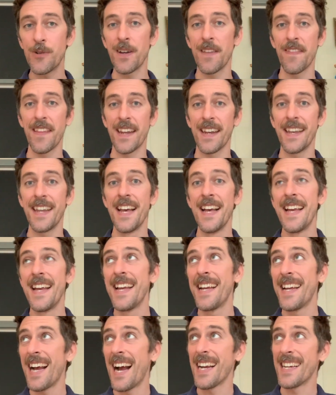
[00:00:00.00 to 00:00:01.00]
And then
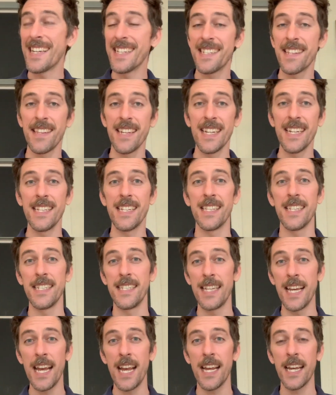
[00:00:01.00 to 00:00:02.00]
I get to the end of the
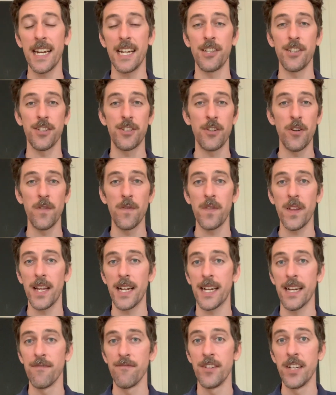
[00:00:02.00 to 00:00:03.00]
day and I just don't feel like
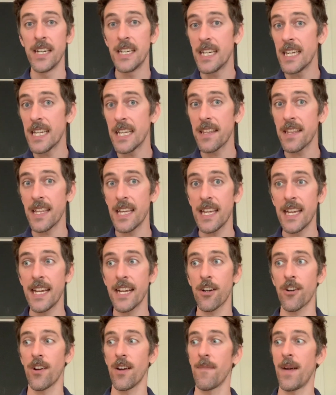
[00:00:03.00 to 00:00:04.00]
I've done anything,
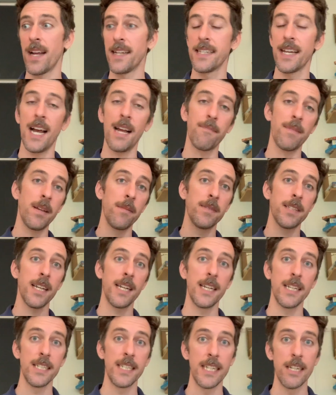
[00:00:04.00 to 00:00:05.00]
or my time keeps
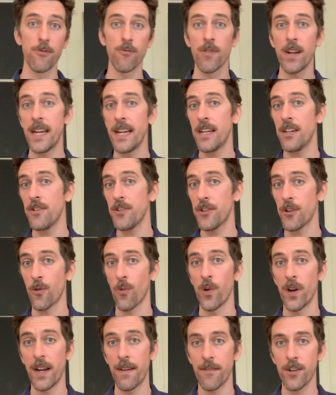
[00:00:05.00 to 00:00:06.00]
getting derailed or
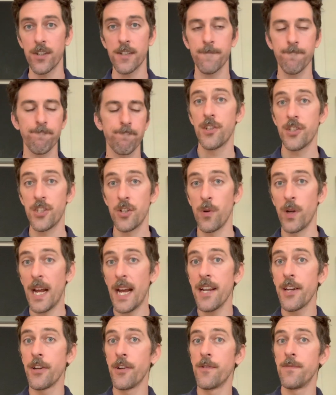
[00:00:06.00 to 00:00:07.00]
whatever. So what I
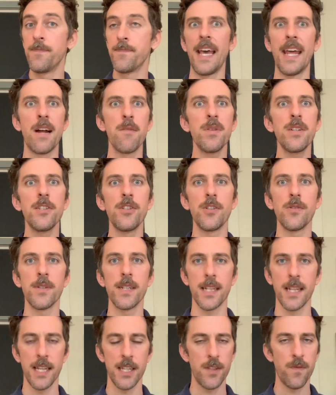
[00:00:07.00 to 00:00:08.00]
do, and I've been
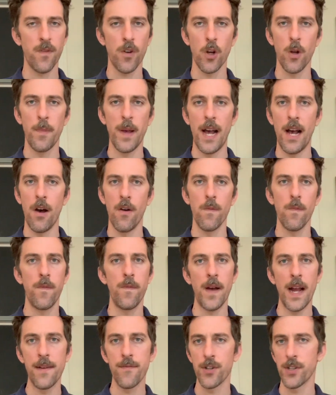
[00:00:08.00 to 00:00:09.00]
doing this for about
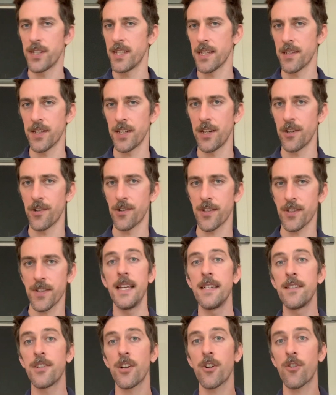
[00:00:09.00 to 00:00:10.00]
5 or 6 years,
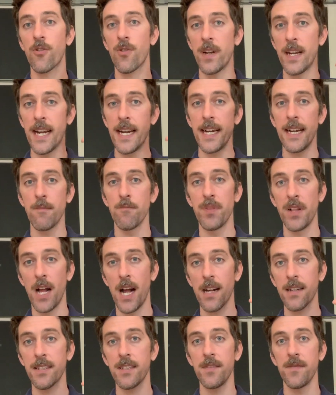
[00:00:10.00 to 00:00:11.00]
is creating
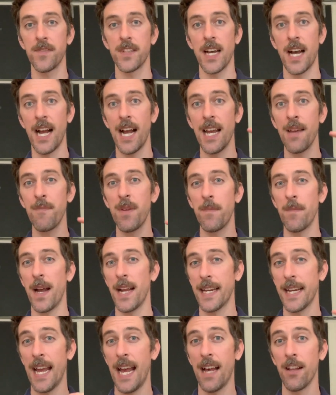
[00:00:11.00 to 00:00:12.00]
blocks of time in my
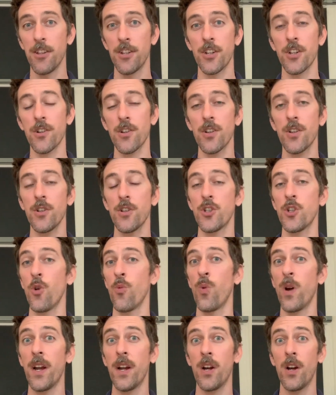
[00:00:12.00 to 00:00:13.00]
calendar to
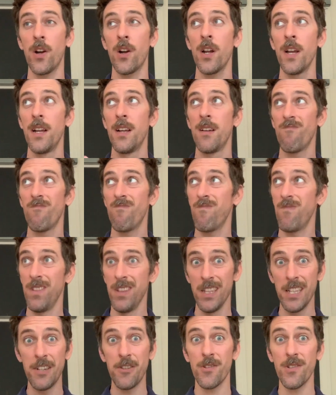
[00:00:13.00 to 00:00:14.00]
where
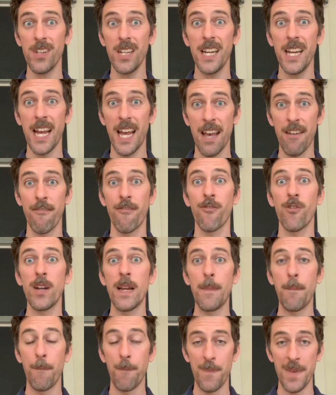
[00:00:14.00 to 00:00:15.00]
literally
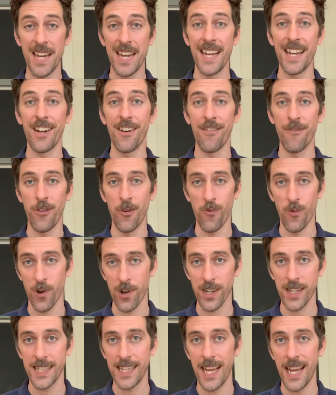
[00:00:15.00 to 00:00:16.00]
every minute of the
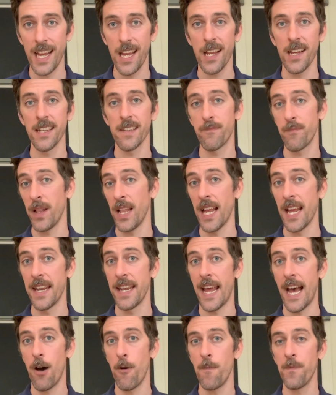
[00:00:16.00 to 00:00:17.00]
workday is planned
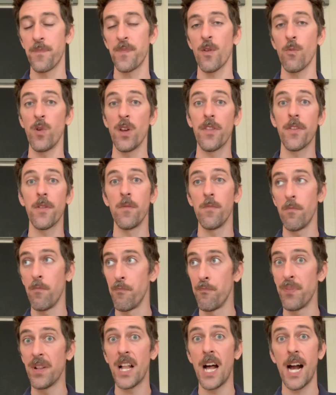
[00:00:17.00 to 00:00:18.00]
out with
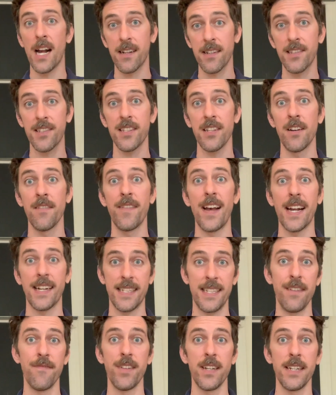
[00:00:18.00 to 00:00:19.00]
blocks of
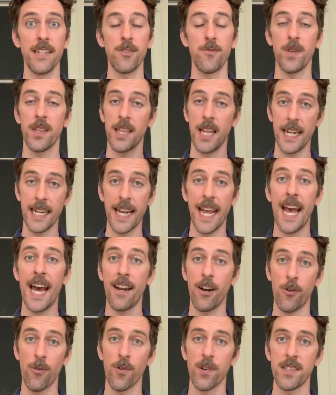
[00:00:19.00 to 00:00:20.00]
activities, with like
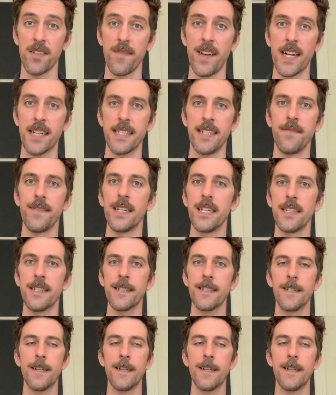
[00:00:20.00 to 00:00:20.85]
categories of activities.